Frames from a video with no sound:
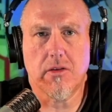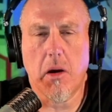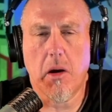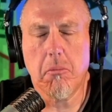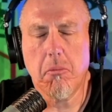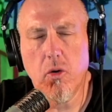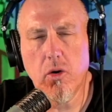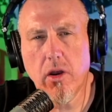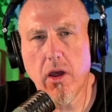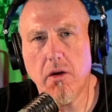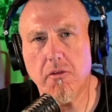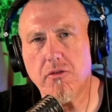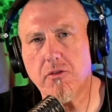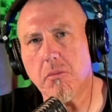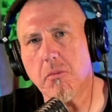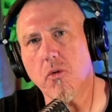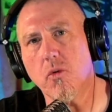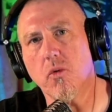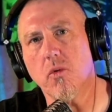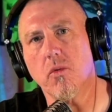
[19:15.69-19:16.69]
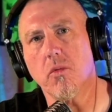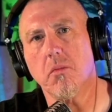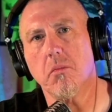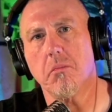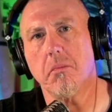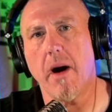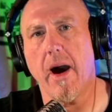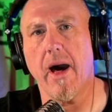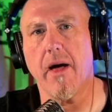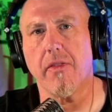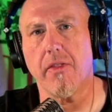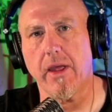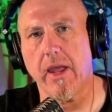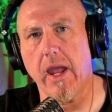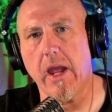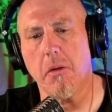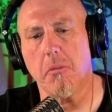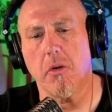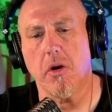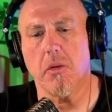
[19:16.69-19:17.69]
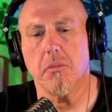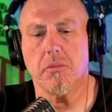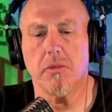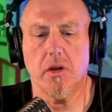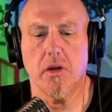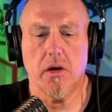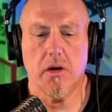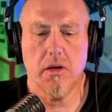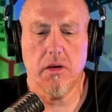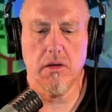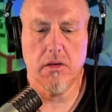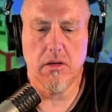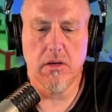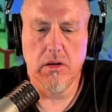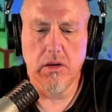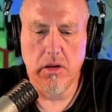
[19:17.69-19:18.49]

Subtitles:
I'm more comfortable behind the camera. I'm not